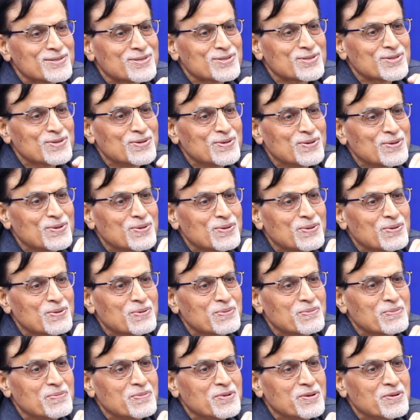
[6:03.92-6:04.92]

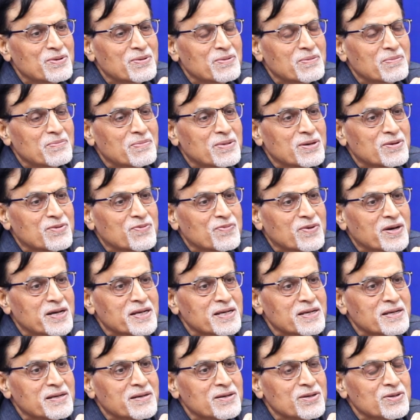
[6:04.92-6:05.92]
So, but
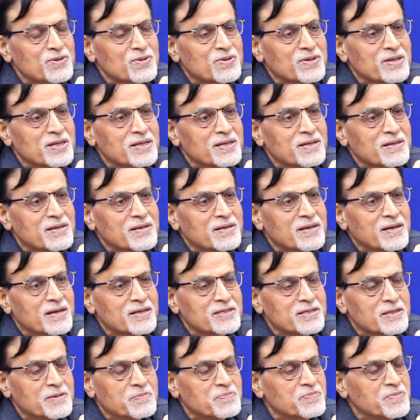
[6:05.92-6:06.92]
why nuclear?
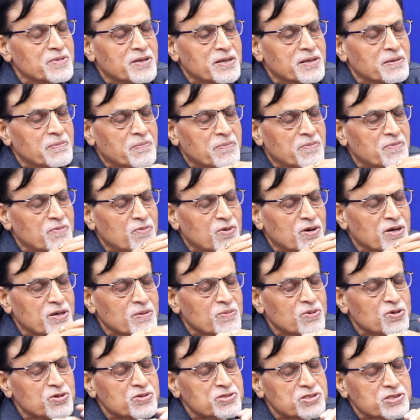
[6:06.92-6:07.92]
What
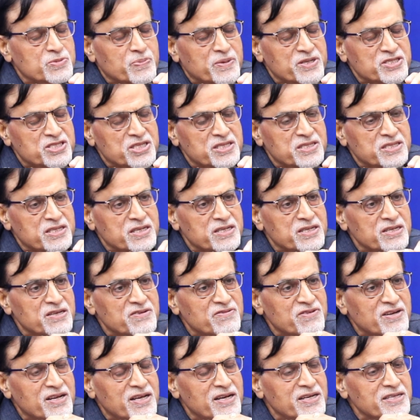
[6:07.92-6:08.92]
about special theory
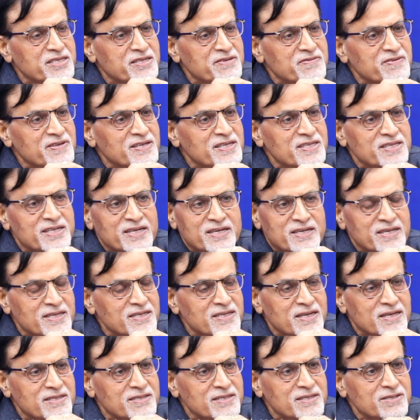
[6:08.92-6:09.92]
of relativity? That has
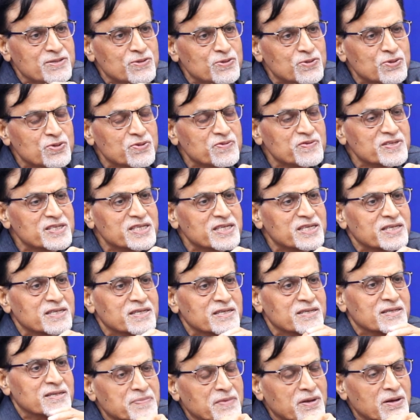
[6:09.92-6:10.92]
nothing to do with it?
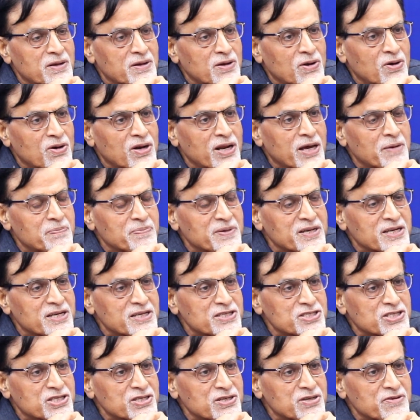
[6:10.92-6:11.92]

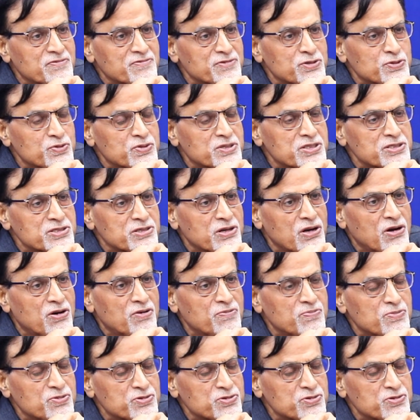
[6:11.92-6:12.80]
Non-application of Newton's law of